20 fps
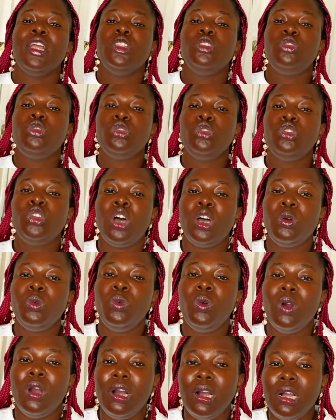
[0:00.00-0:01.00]
do not
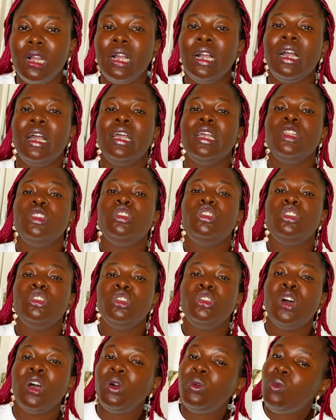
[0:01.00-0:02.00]
walk do
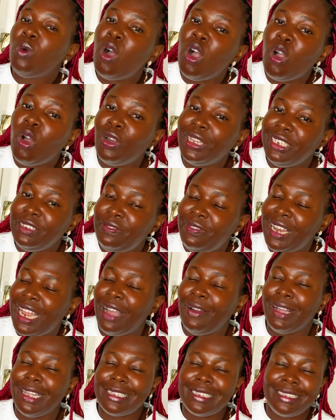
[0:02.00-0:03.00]
not walk on the
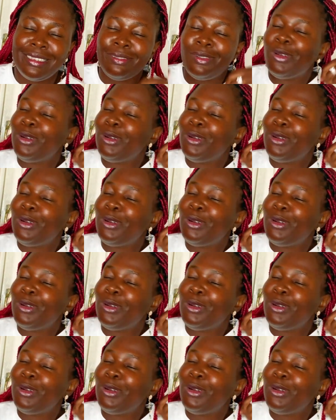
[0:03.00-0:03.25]
flowers